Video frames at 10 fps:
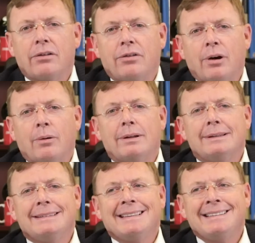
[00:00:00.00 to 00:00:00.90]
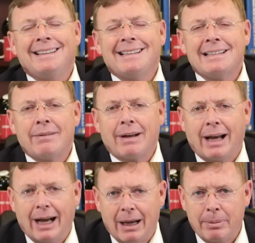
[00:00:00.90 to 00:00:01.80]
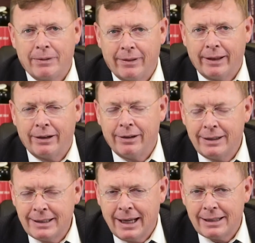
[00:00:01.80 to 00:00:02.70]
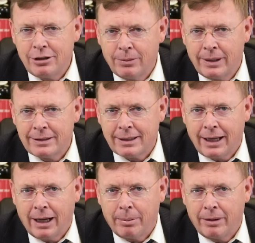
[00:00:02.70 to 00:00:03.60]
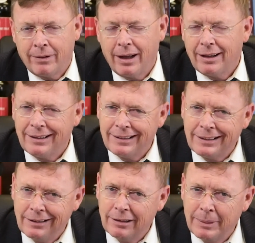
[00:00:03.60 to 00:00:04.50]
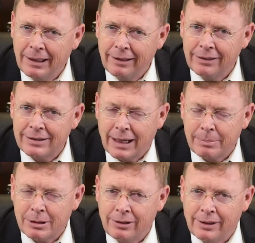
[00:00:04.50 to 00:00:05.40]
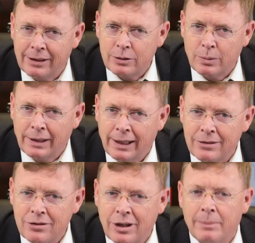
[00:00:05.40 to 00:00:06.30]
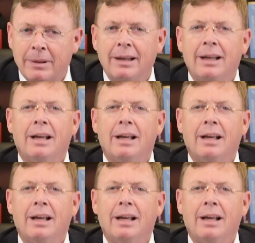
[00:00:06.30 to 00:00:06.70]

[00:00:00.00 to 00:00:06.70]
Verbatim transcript: So, since he doesn't have a copy of the letter and he's not showing us a copy of it, color me a little skeptical on this one, ladies and gentlemen.